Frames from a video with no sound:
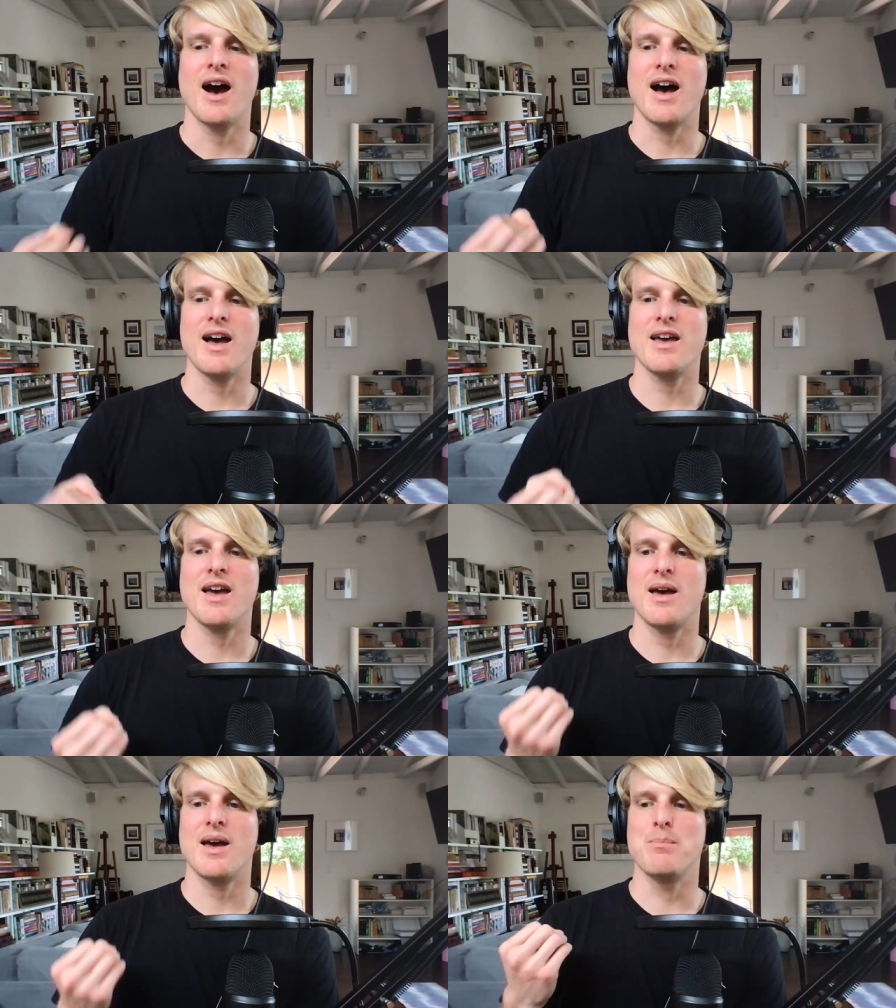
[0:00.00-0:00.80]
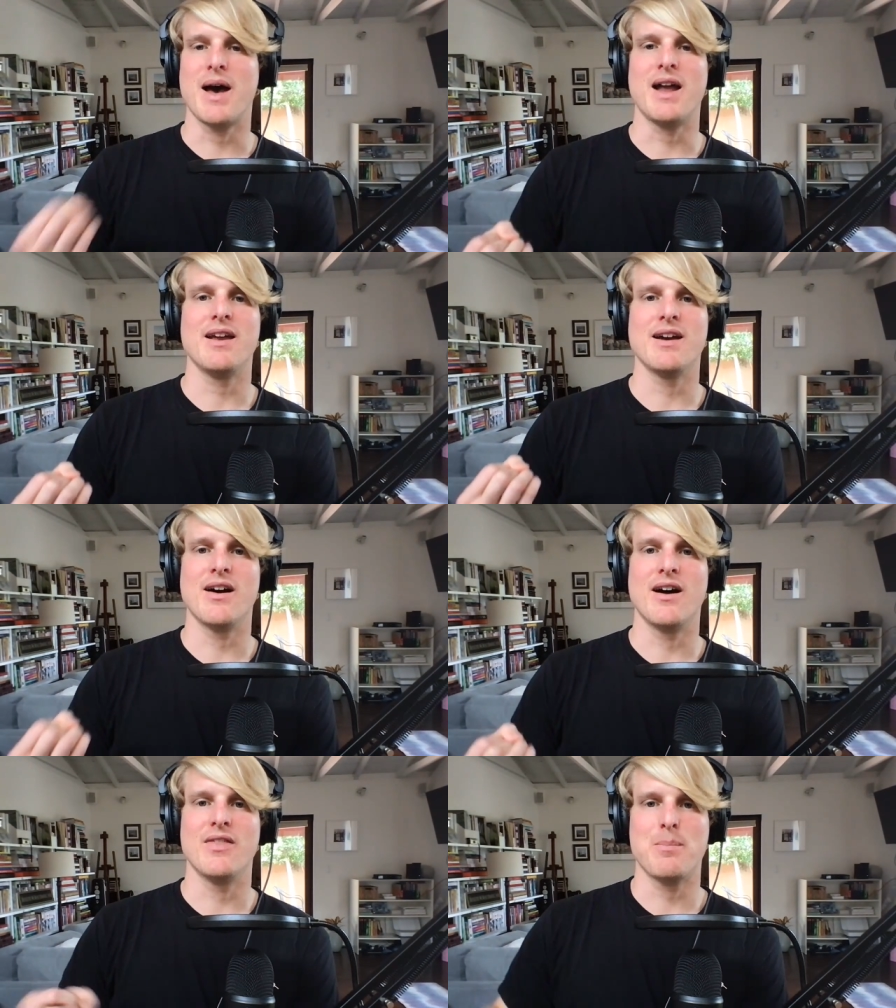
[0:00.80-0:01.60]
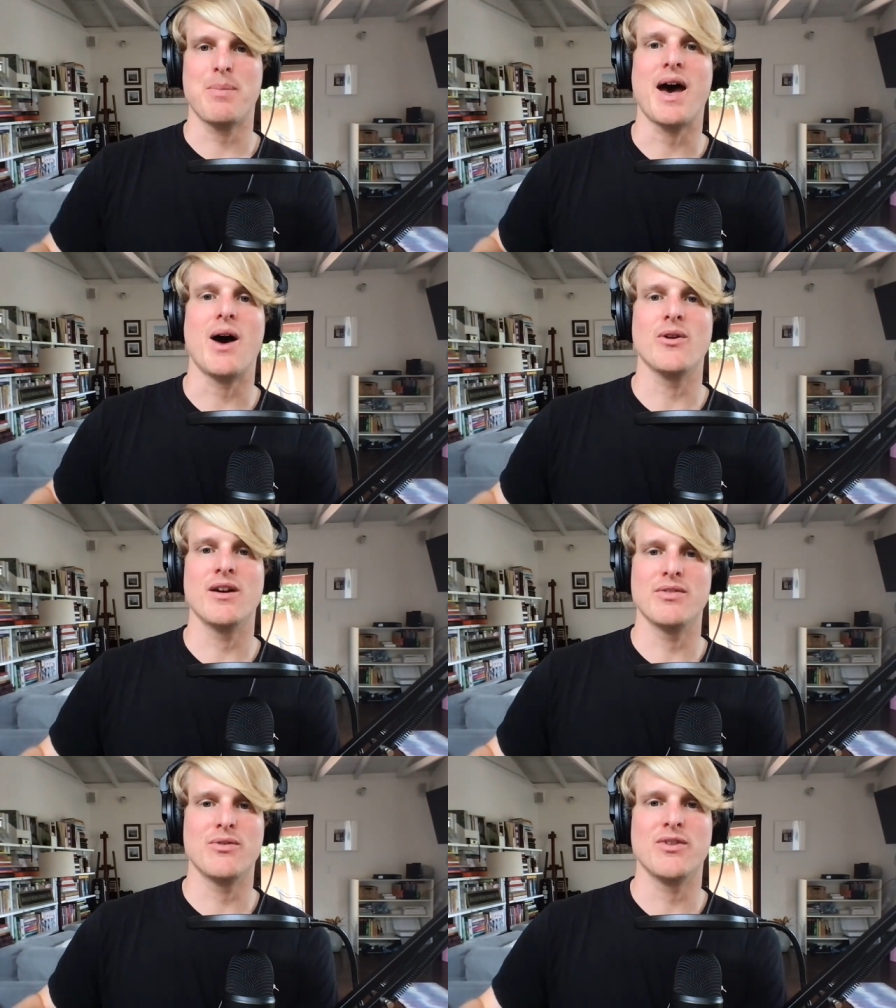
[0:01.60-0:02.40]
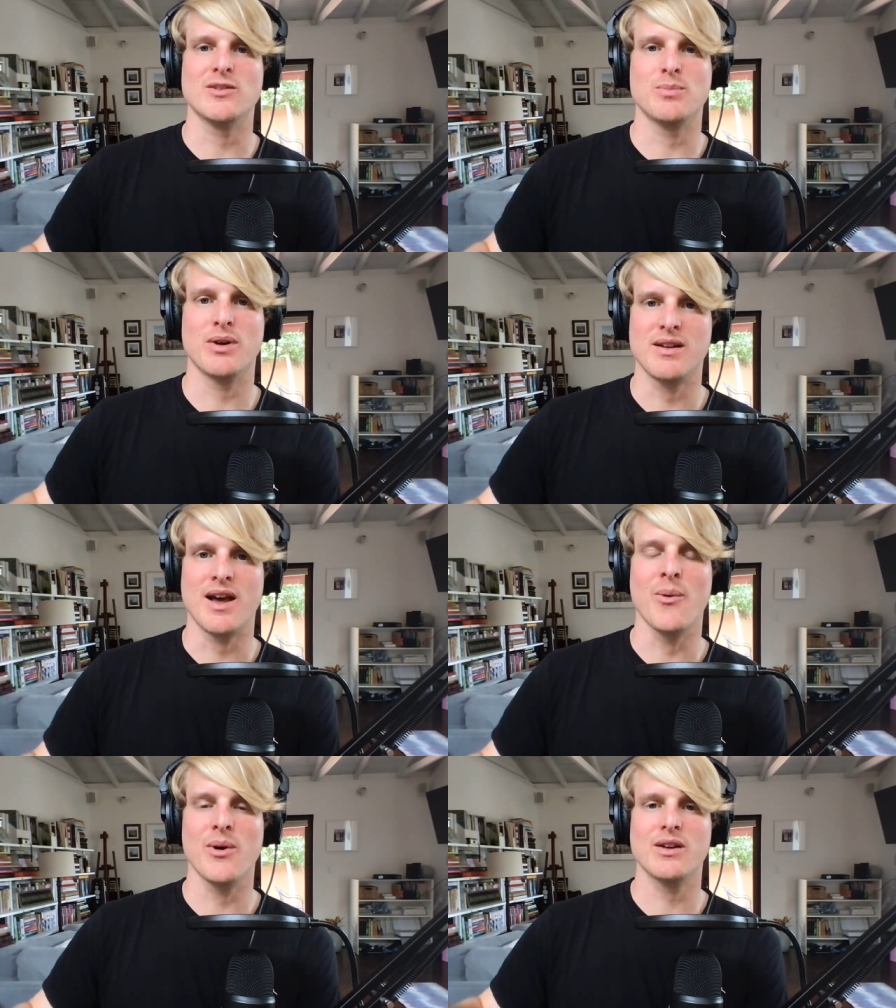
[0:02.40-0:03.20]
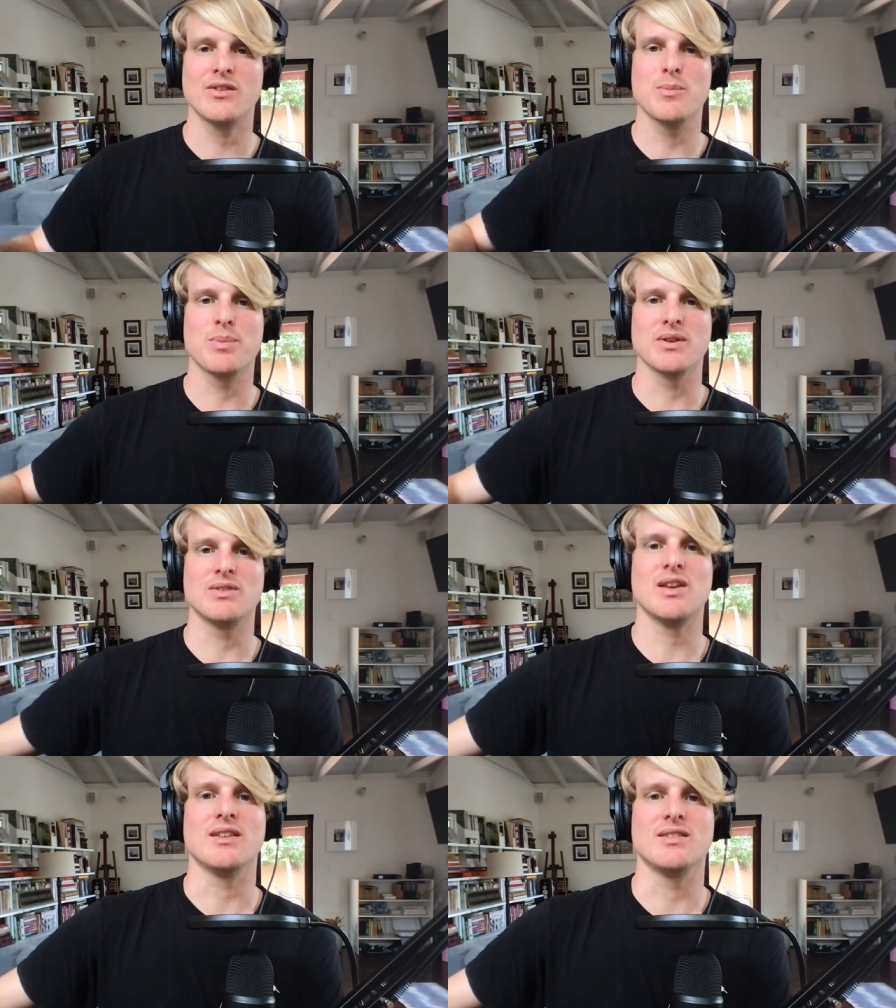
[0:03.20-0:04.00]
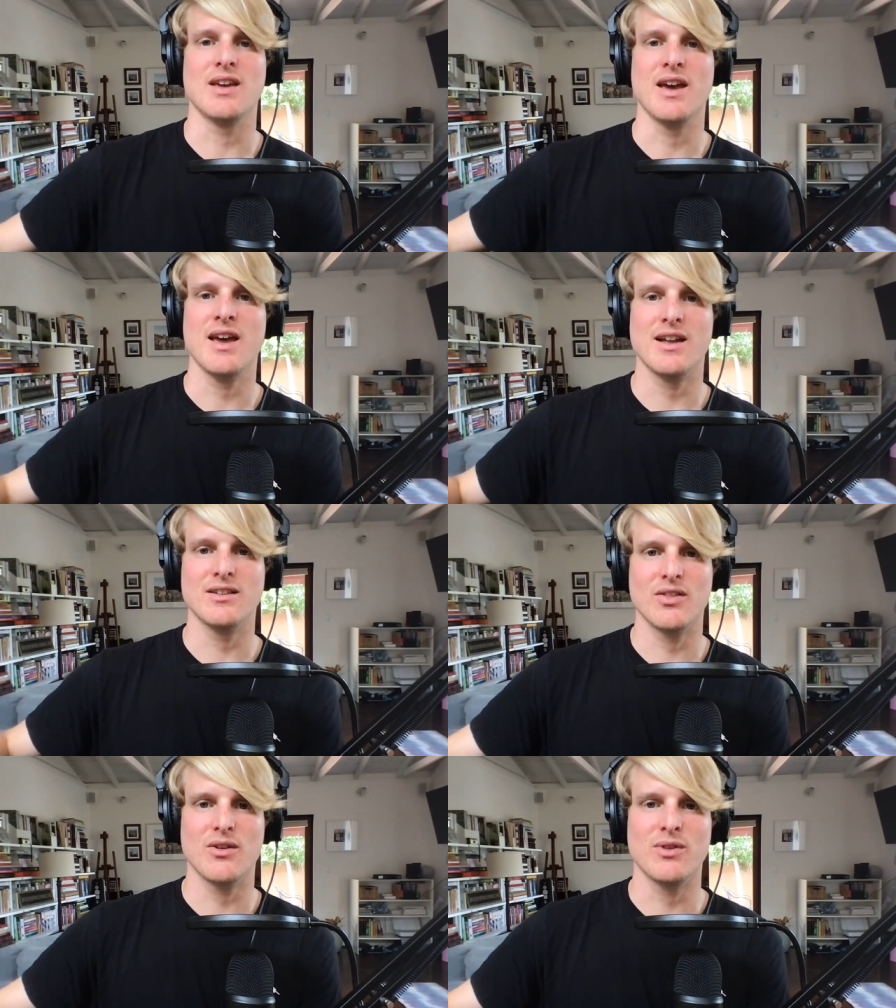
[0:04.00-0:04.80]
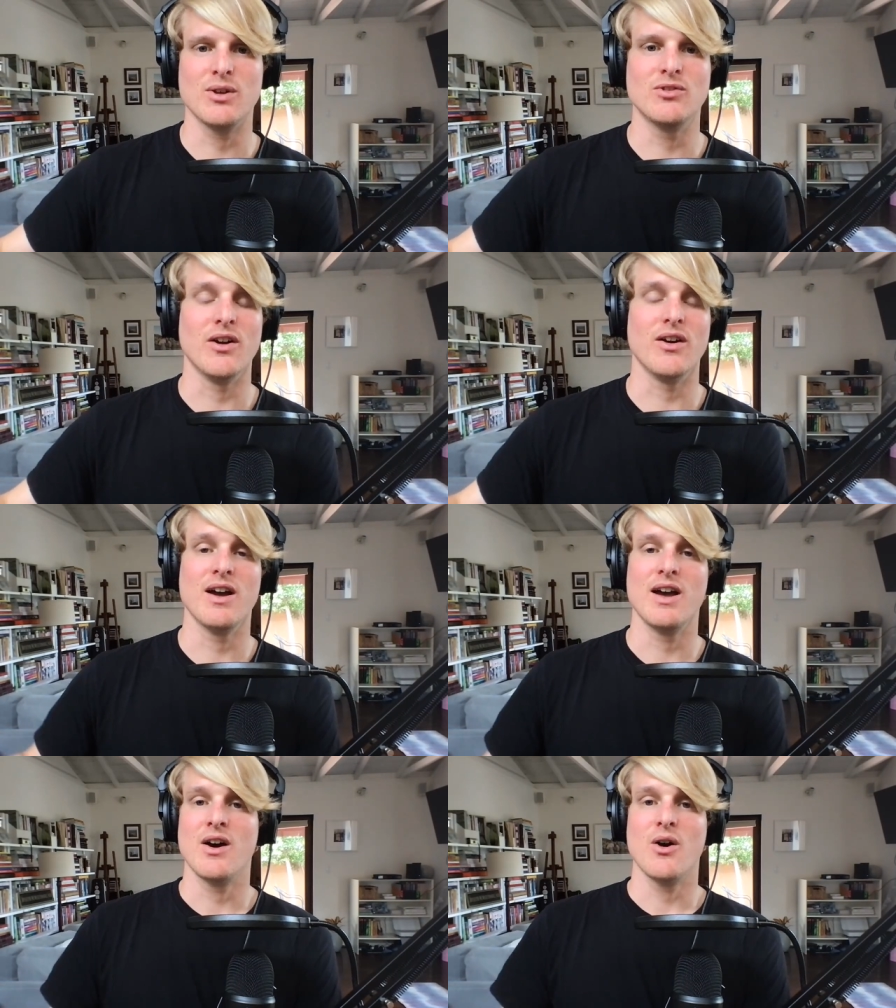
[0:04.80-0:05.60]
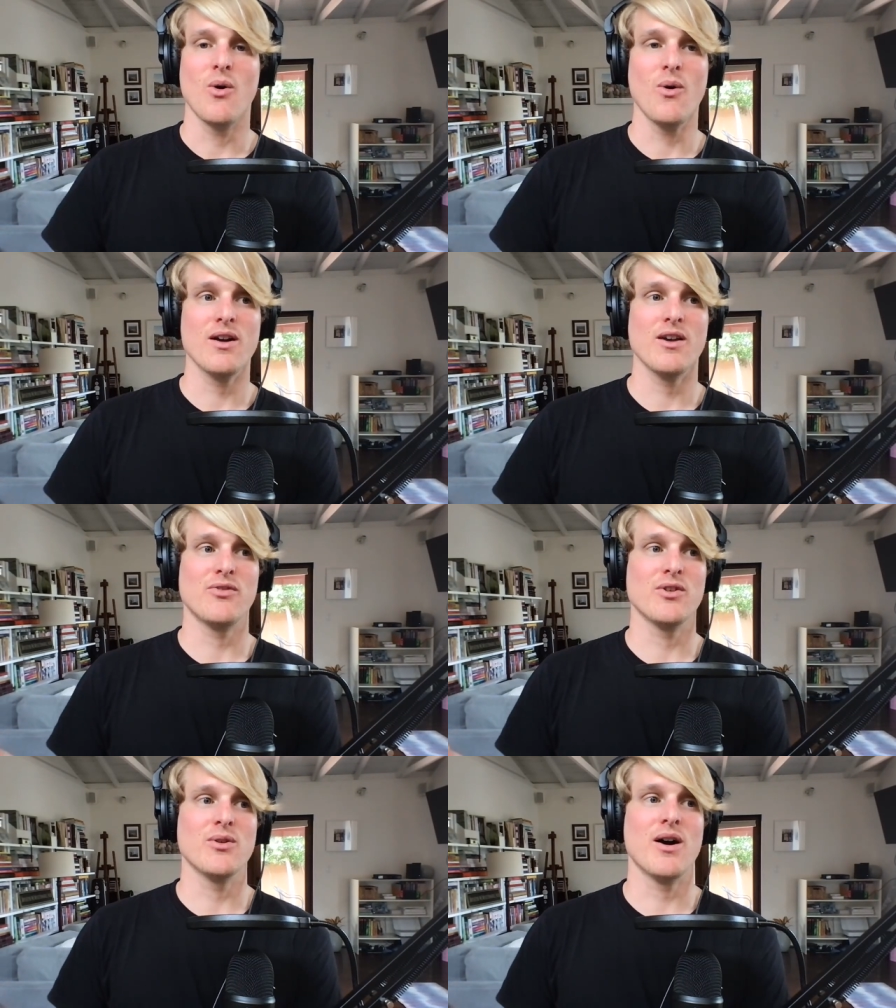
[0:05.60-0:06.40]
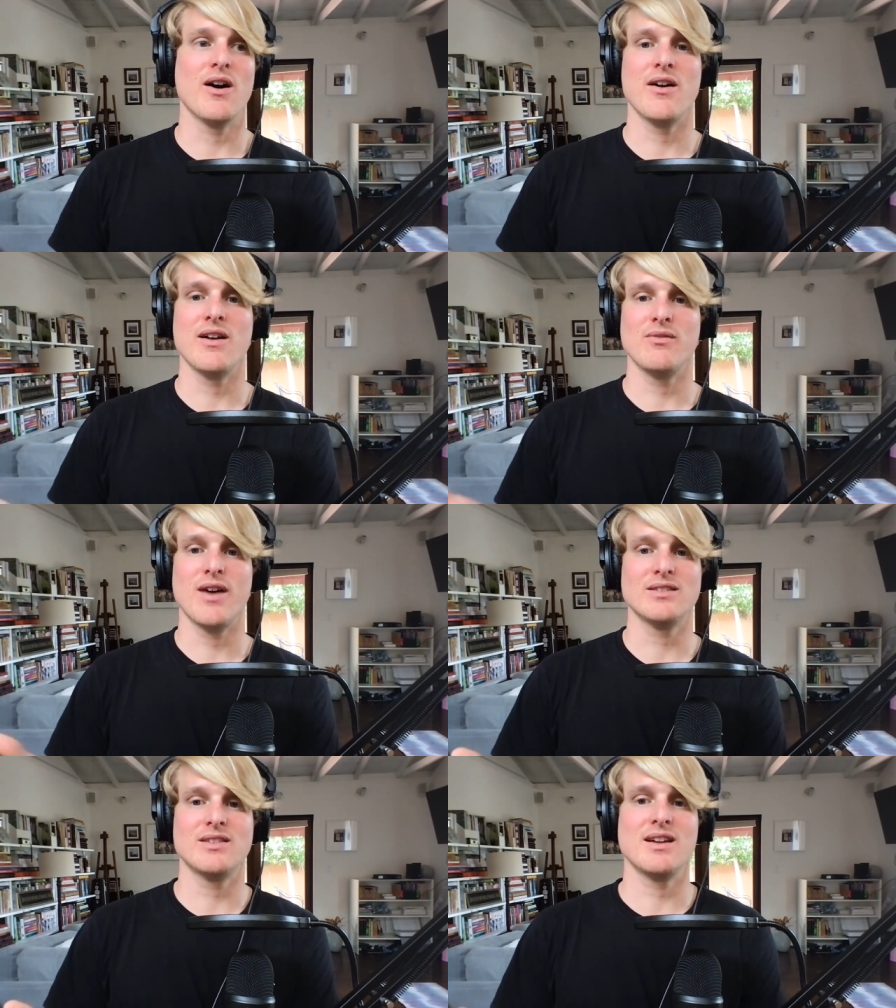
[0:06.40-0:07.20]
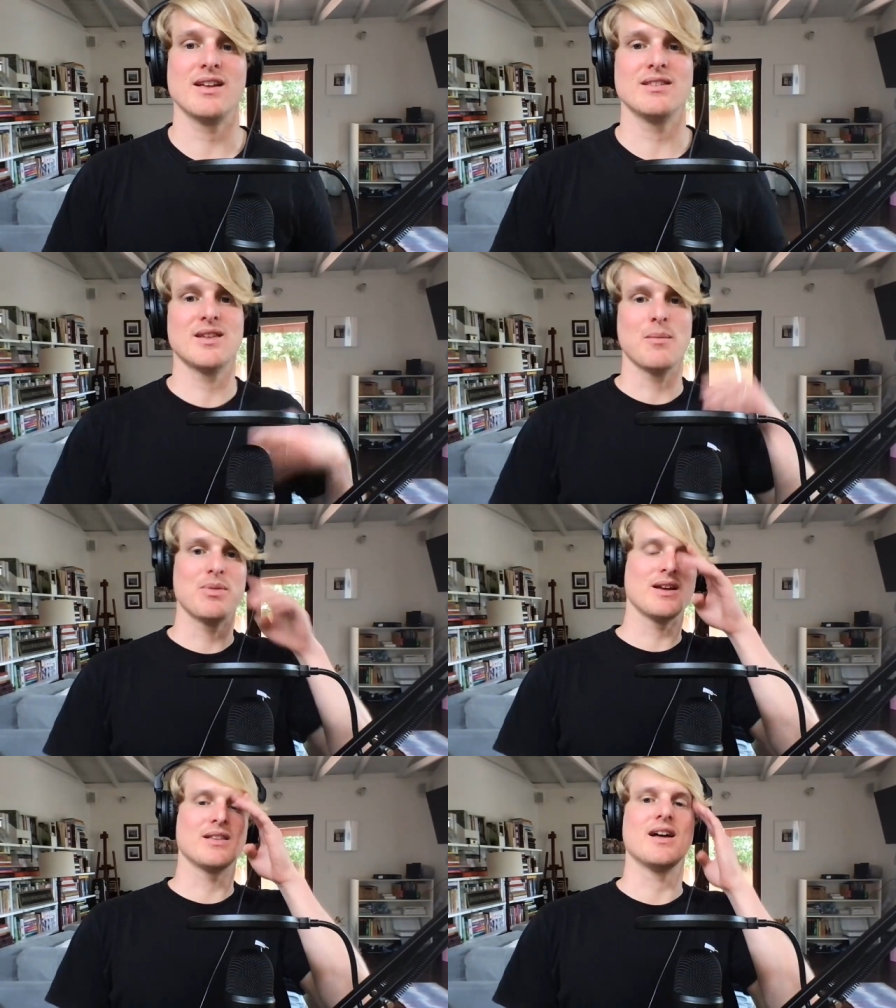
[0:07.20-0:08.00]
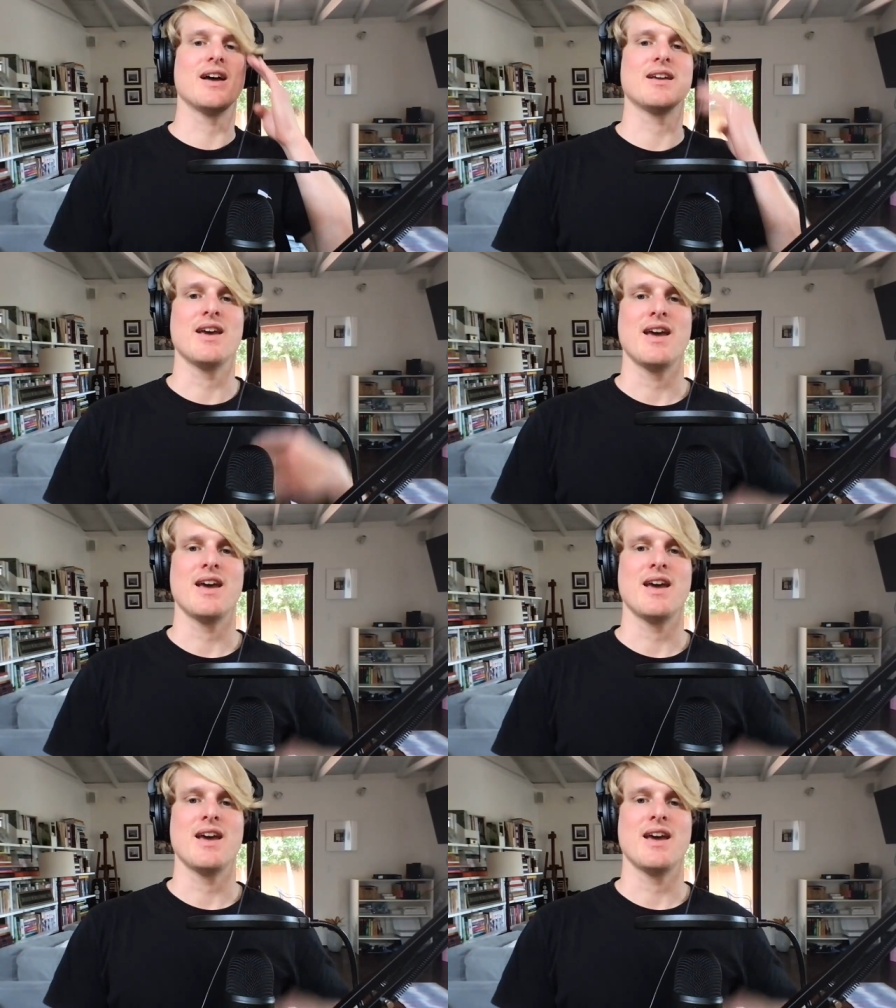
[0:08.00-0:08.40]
I am betting on the power of the Facebook network to persist into the future. Or if you are investing in something like